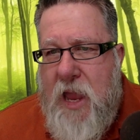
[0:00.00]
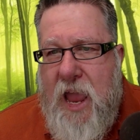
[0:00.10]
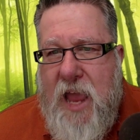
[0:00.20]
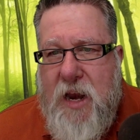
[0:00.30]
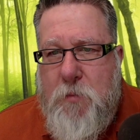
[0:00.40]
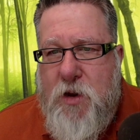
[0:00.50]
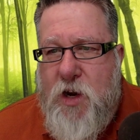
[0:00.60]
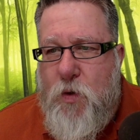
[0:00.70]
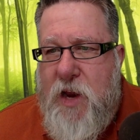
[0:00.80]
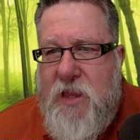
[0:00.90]
and I'm going to
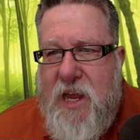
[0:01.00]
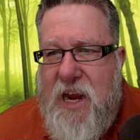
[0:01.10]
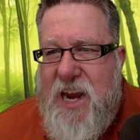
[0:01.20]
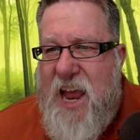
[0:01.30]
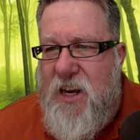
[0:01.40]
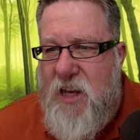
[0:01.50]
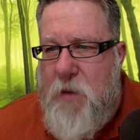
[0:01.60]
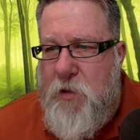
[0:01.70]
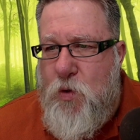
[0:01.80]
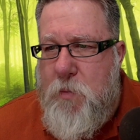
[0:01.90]
create that. I can add a
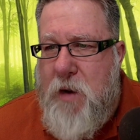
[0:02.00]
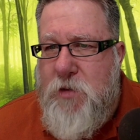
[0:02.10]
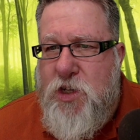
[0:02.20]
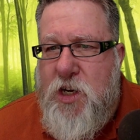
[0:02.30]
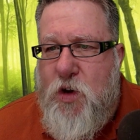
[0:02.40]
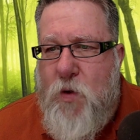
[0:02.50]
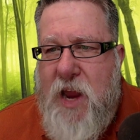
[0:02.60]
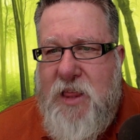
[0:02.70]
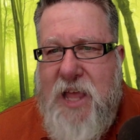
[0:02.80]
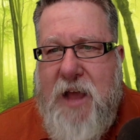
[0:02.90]
label to it, but I'm just going to
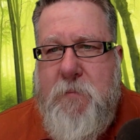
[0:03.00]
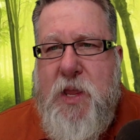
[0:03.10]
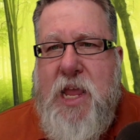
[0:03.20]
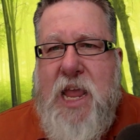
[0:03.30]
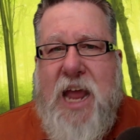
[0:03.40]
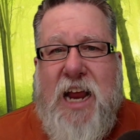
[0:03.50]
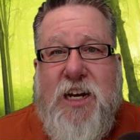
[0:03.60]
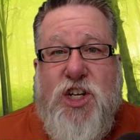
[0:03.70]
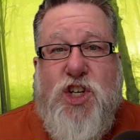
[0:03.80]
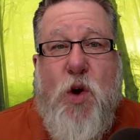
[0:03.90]
create that, and I'm
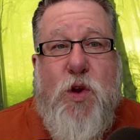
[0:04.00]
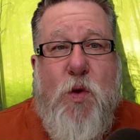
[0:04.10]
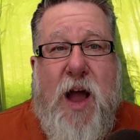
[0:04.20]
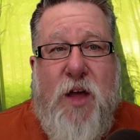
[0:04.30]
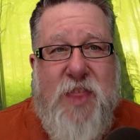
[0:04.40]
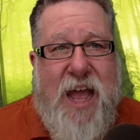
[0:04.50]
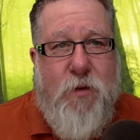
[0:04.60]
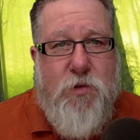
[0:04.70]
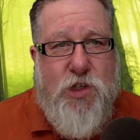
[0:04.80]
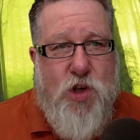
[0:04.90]
going to show you how
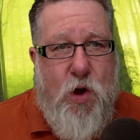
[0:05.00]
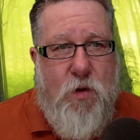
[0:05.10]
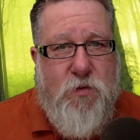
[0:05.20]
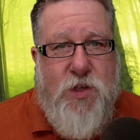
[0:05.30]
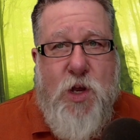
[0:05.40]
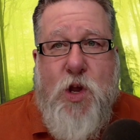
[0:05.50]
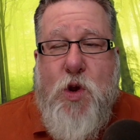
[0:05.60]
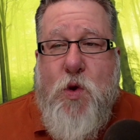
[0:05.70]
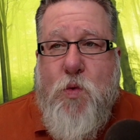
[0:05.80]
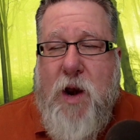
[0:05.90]
that resolves.
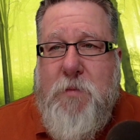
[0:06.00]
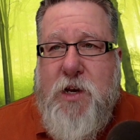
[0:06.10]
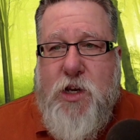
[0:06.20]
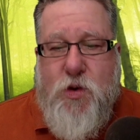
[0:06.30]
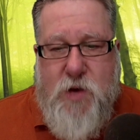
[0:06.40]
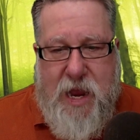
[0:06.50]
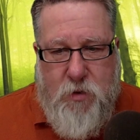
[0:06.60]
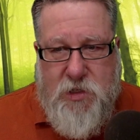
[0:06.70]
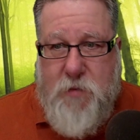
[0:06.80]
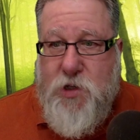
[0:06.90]
What I'm going to do
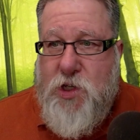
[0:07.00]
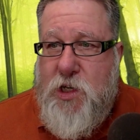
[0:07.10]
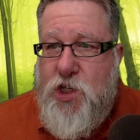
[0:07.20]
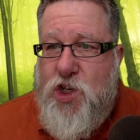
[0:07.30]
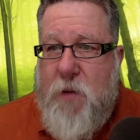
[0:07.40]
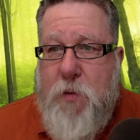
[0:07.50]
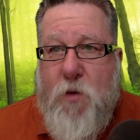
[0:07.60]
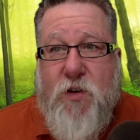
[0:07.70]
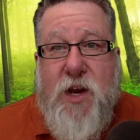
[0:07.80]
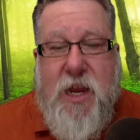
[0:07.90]
now is I'm just going to jump
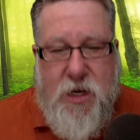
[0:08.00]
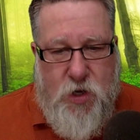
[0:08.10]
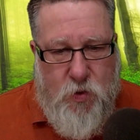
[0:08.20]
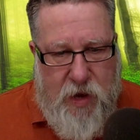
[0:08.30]
over into